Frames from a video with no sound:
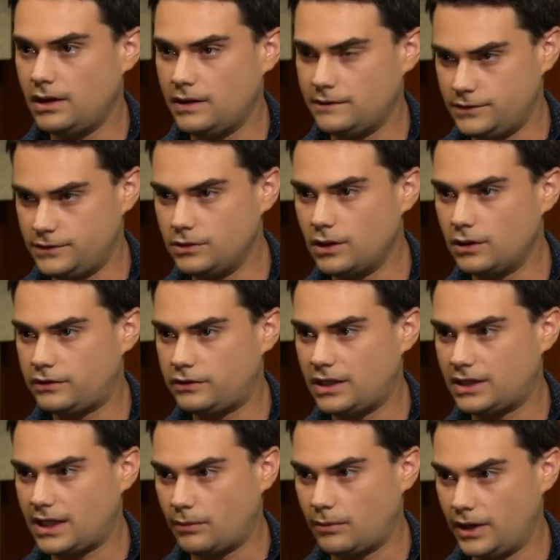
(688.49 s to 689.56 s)
if you don't
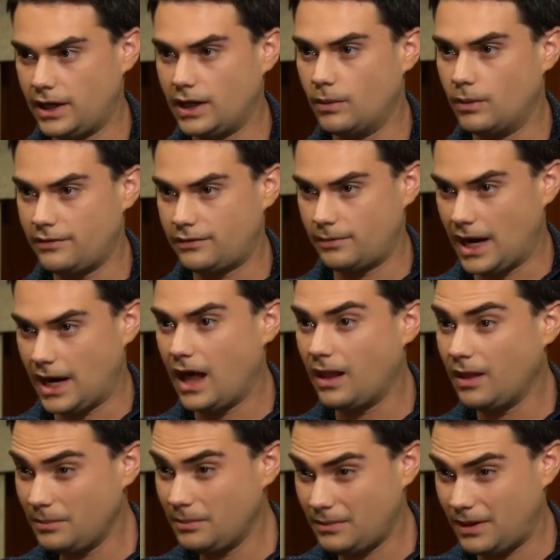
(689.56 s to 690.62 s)
take that ring away from
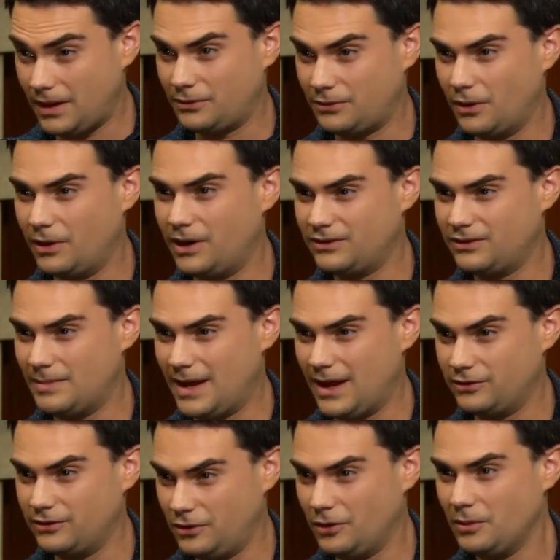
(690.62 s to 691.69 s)
Gollum and throw it into
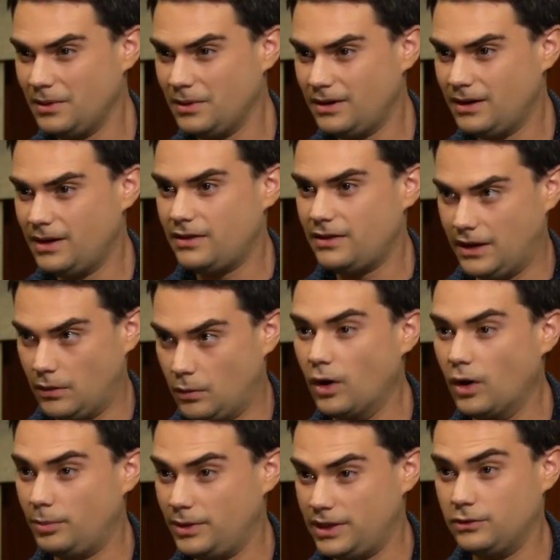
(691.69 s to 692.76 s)
Mount Doom, then it
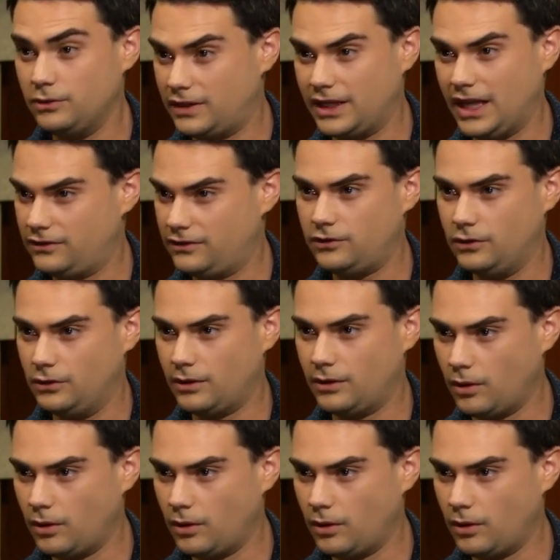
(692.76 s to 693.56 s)
will be used against you.